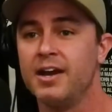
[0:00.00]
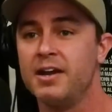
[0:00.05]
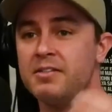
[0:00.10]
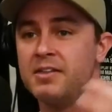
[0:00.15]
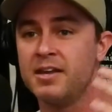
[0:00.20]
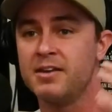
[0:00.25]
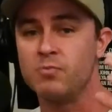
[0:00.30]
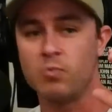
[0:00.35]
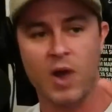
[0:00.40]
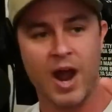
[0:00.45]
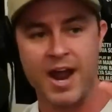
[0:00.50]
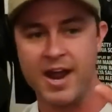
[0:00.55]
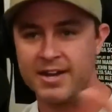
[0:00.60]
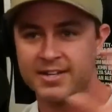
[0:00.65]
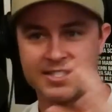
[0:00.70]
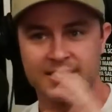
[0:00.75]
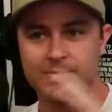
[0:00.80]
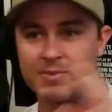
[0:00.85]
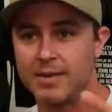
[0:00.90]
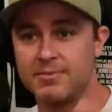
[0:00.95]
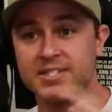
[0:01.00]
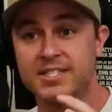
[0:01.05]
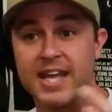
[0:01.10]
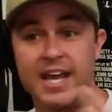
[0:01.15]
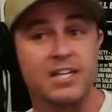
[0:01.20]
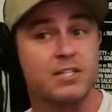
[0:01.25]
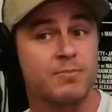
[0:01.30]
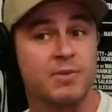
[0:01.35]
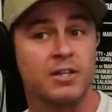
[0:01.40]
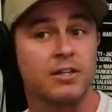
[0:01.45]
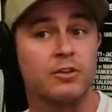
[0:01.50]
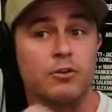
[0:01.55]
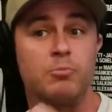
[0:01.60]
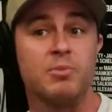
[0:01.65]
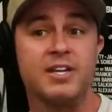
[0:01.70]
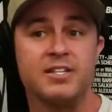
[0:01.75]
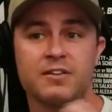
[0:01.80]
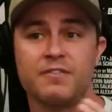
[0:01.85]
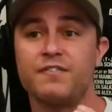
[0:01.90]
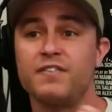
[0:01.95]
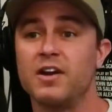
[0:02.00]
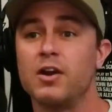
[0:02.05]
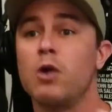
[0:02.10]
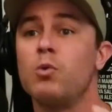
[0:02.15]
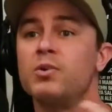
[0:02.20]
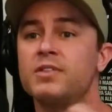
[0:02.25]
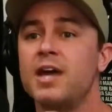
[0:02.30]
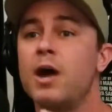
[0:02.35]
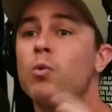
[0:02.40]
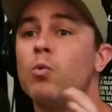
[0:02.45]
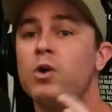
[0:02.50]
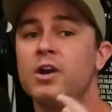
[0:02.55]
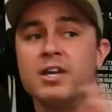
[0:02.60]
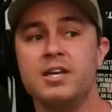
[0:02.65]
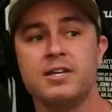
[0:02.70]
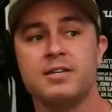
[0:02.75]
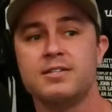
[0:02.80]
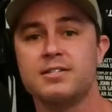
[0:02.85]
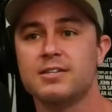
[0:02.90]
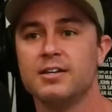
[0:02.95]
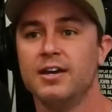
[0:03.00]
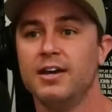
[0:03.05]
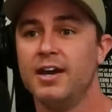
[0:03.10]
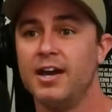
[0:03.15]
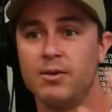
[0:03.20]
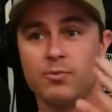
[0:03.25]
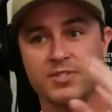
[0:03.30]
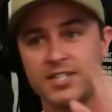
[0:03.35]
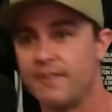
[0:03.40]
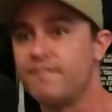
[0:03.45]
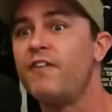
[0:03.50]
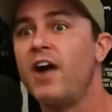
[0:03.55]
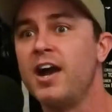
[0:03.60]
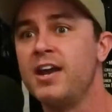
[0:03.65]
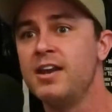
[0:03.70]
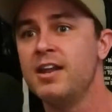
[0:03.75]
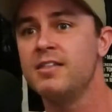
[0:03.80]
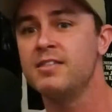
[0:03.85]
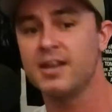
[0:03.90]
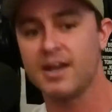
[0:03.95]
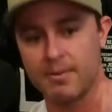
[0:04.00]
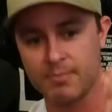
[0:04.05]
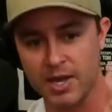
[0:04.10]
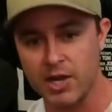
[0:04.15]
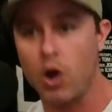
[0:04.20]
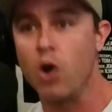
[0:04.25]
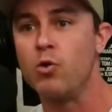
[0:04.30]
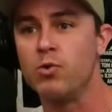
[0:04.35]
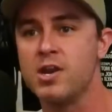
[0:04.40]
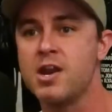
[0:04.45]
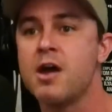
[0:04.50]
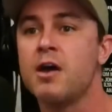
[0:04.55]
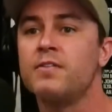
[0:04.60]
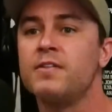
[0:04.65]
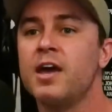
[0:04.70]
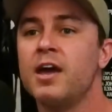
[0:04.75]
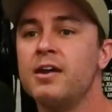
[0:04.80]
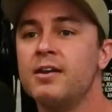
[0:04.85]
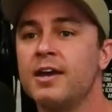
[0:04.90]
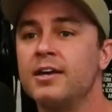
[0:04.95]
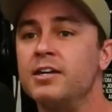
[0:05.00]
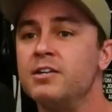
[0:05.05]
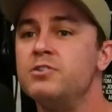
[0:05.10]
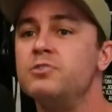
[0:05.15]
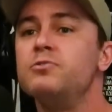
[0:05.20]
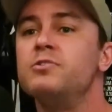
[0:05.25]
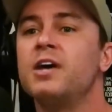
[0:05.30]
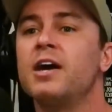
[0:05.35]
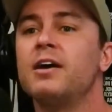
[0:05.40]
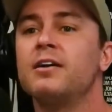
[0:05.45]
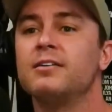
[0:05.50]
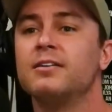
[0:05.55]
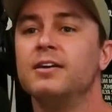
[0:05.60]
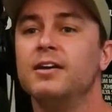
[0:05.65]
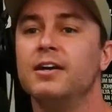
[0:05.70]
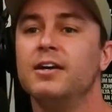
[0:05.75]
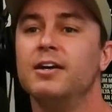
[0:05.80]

and then sometimes it takes me a little bit to figure out what that one is. And once I find it, then I'm like honing on that and I can do that.